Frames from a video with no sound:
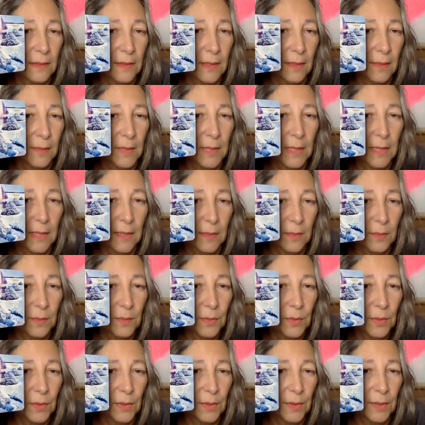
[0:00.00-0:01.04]
coming up,
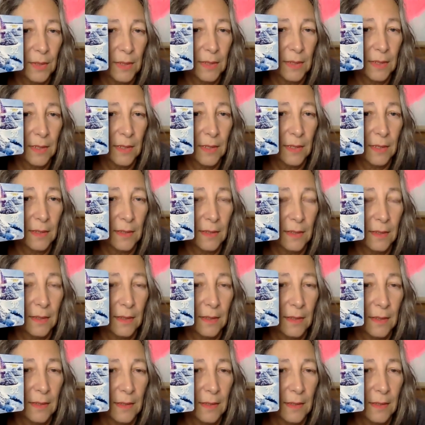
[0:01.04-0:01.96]
we're in